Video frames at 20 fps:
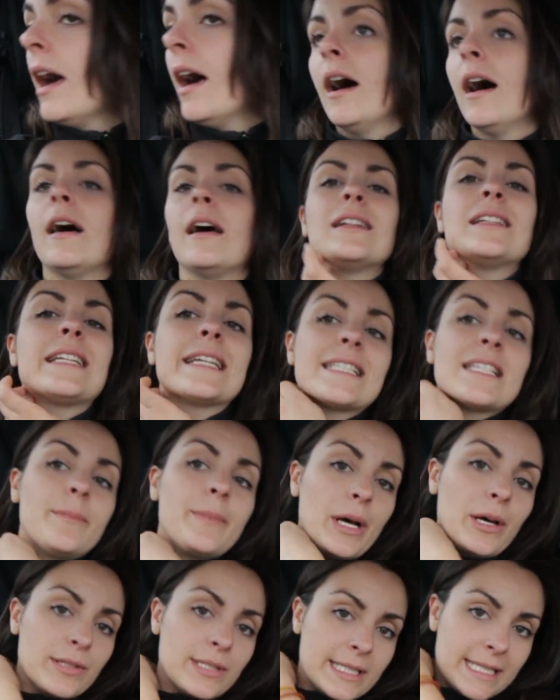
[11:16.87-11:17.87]
It takes
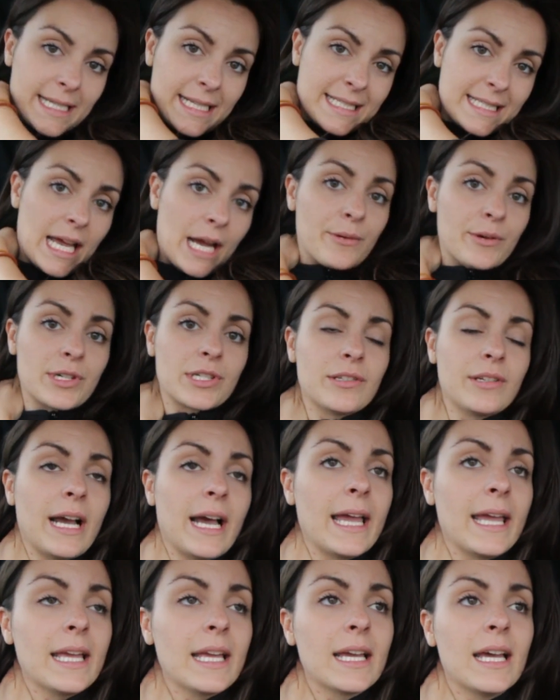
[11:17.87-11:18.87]
about 6 hours to
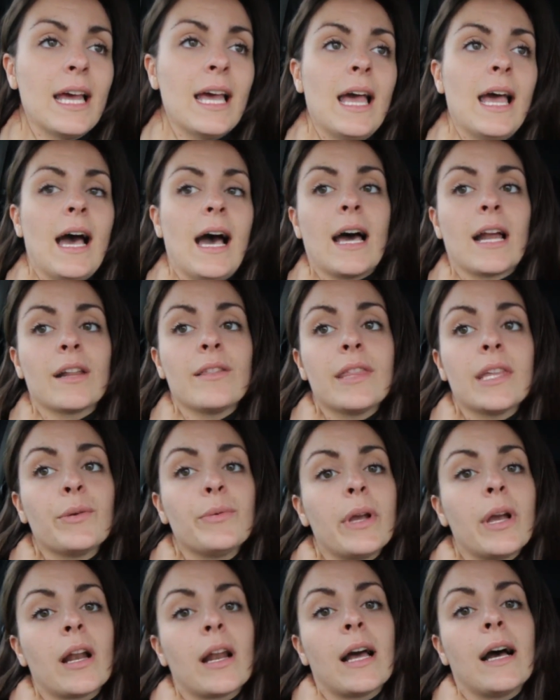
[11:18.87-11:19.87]
hike. I don't think
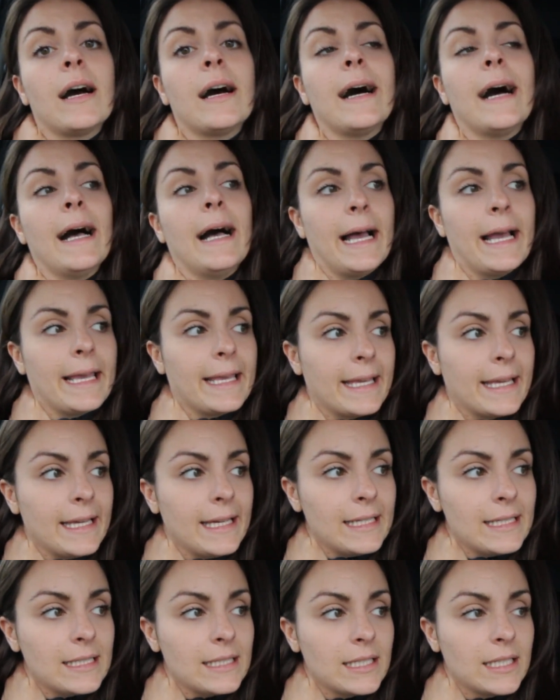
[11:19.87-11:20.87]
we're gonna hike
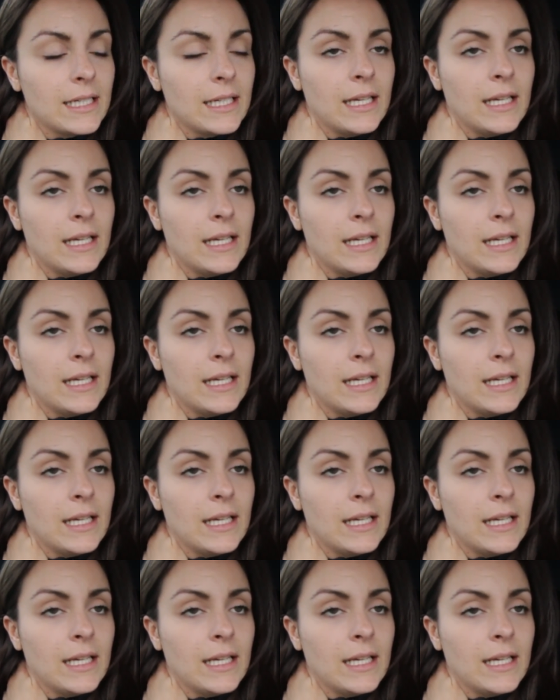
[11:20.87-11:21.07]
it.